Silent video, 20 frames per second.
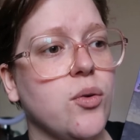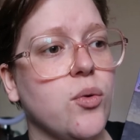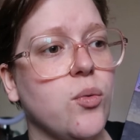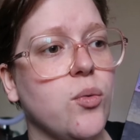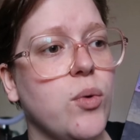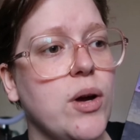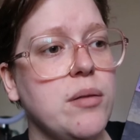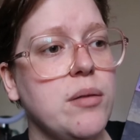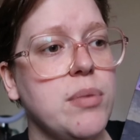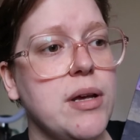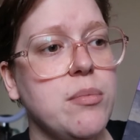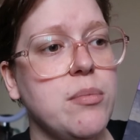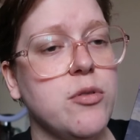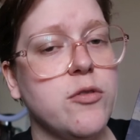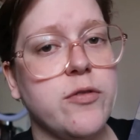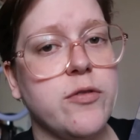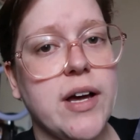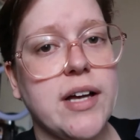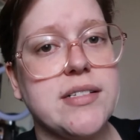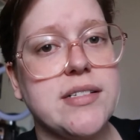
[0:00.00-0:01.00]
when
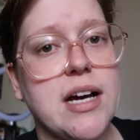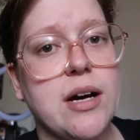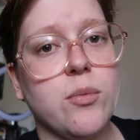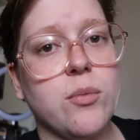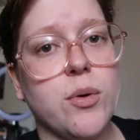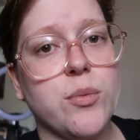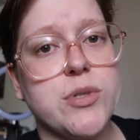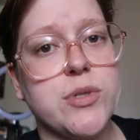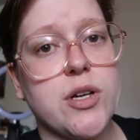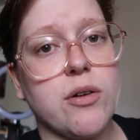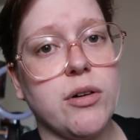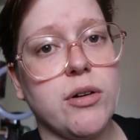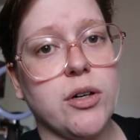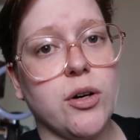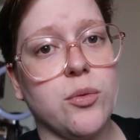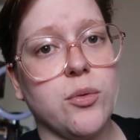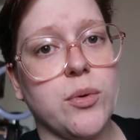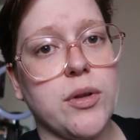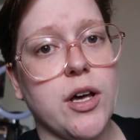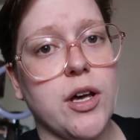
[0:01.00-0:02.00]
people found out what was going
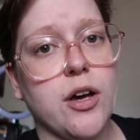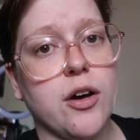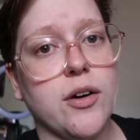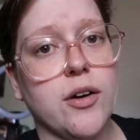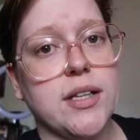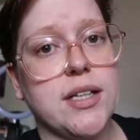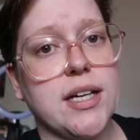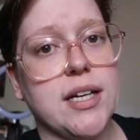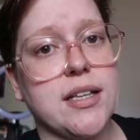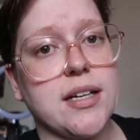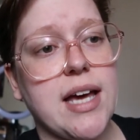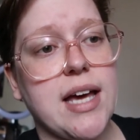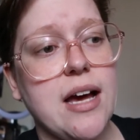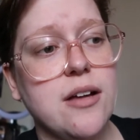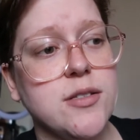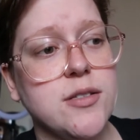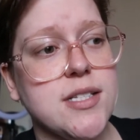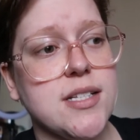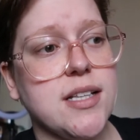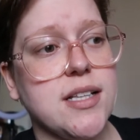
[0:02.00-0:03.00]
on with her and the other
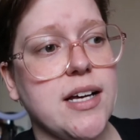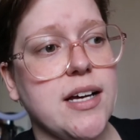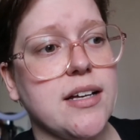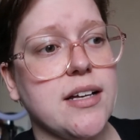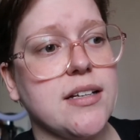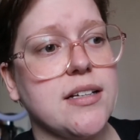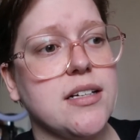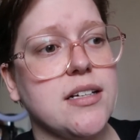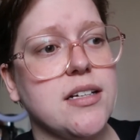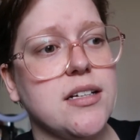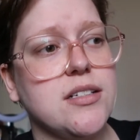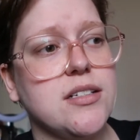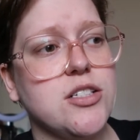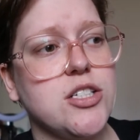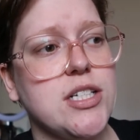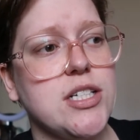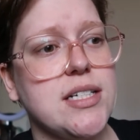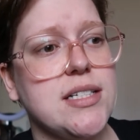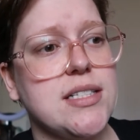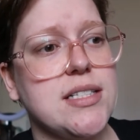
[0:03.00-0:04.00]
counsellor,
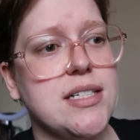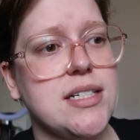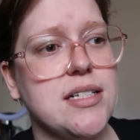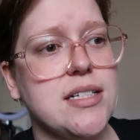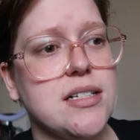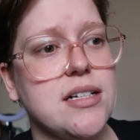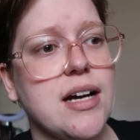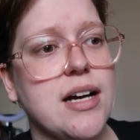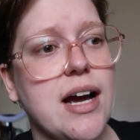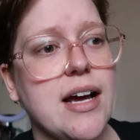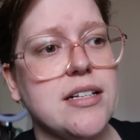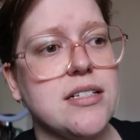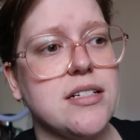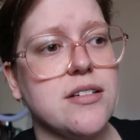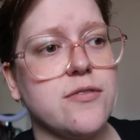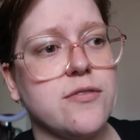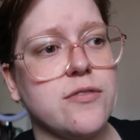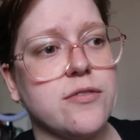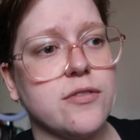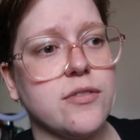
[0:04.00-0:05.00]
she did kind
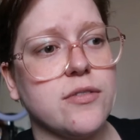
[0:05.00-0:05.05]
of